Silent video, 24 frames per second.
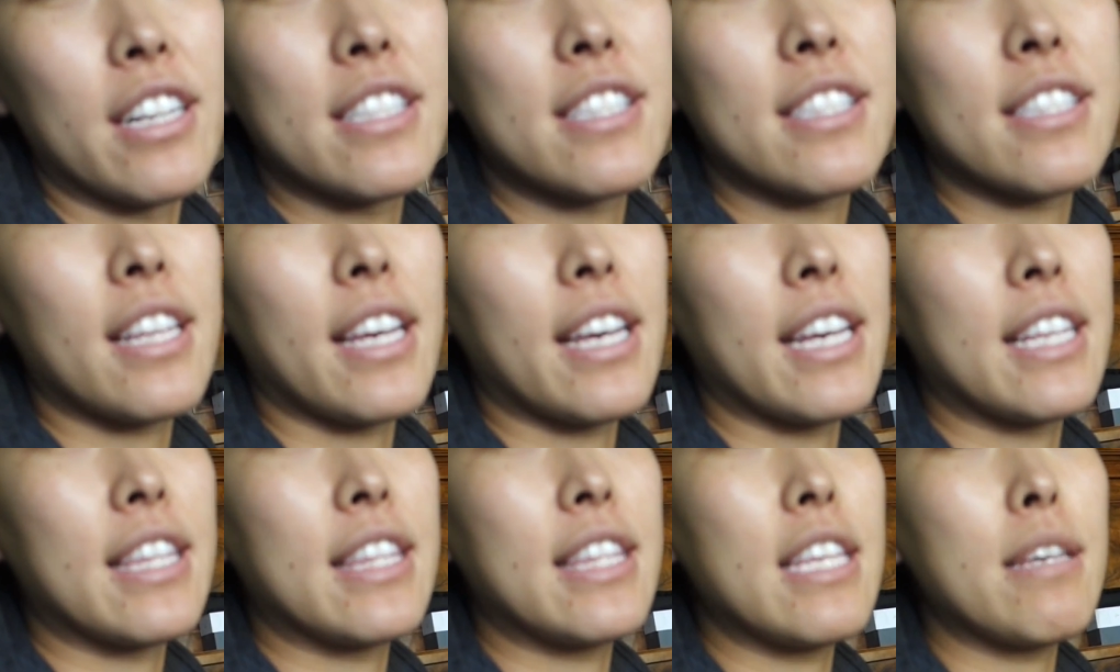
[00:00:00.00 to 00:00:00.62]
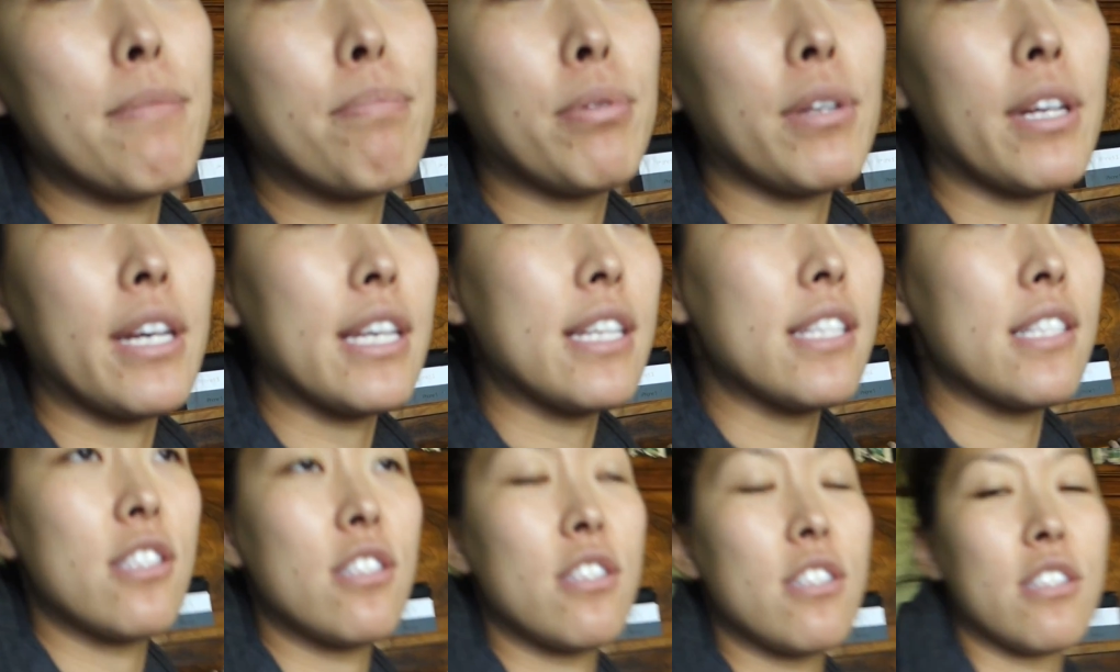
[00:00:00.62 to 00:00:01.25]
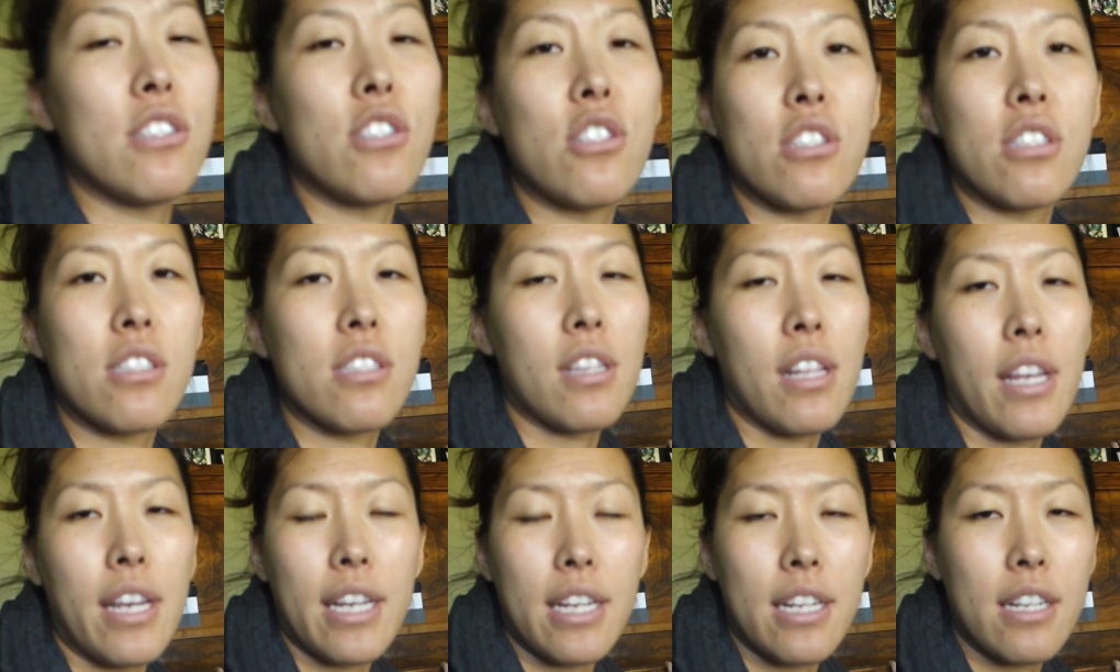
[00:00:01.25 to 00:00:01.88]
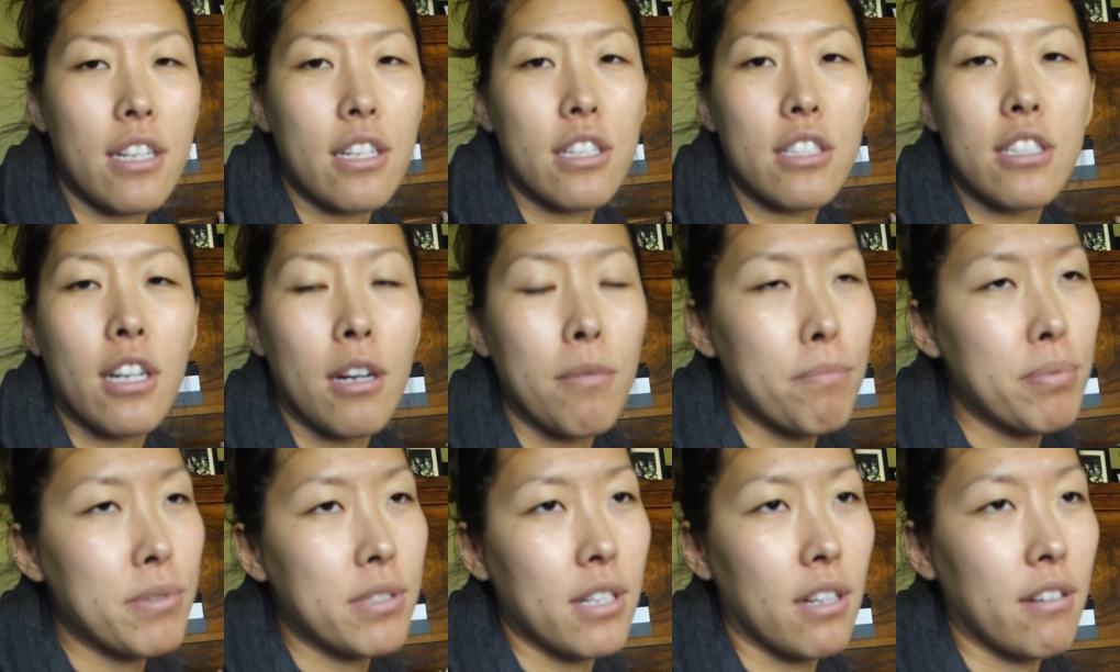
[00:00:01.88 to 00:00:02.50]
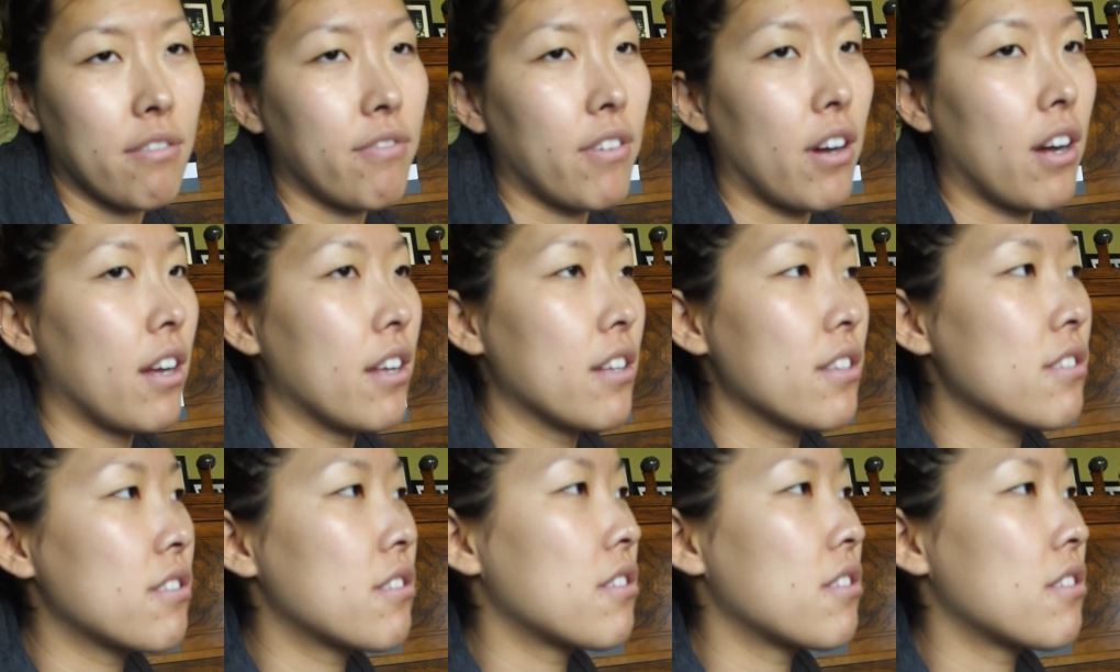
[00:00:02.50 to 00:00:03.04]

It's like the place to just like dump stuff on.